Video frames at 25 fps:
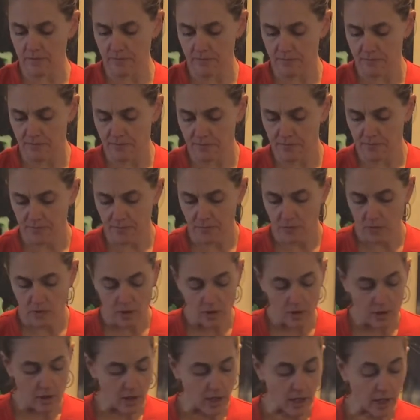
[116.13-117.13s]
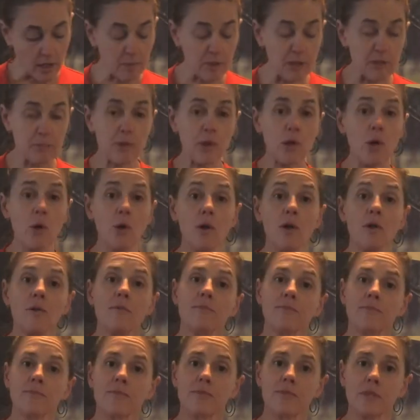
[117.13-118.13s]
and a big bowl.
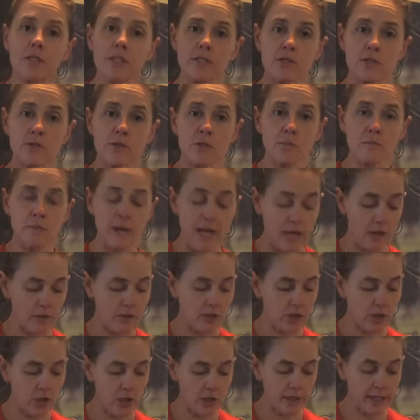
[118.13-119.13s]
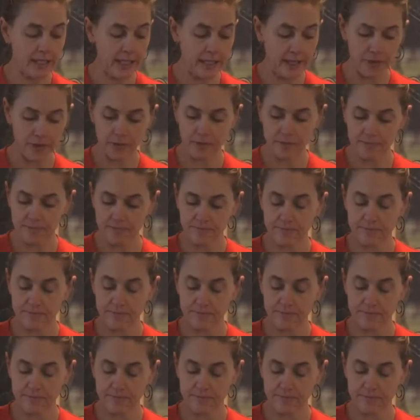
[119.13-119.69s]
I'm going to pound it all down.